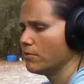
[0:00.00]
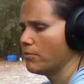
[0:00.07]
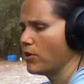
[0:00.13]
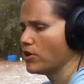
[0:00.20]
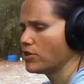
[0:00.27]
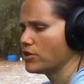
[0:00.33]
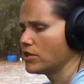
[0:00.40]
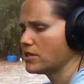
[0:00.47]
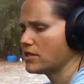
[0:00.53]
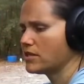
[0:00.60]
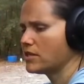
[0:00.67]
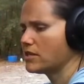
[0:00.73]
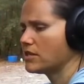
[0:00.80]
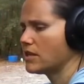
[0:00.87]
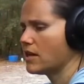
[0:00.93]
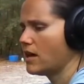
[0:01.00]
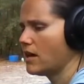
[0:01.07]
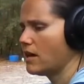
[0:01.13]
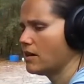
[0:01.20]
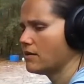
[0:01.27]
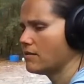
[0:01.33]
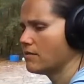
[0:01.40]
purchase
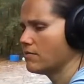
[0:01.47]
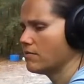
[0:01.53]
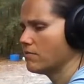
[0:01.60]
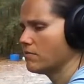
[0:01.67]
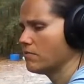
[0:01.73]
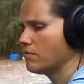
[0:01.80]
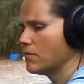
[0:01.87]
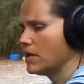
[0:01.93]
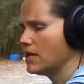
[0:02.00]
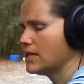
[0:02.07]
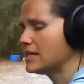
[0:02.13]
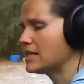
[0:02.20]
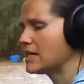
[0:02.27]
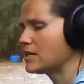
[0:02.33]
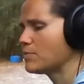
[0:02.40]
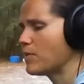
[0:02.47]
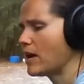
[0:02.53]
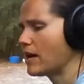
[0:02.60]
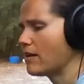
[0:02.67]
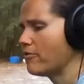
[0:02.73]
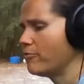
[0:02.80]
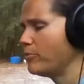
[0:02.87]

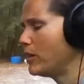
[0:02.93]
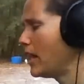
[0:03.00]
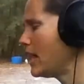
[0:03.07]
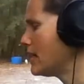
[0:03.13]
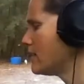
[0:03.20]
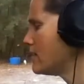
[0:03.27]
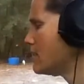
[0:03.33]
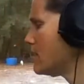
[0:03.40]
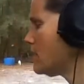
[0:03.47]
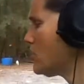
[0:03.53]
6-pack of plants, the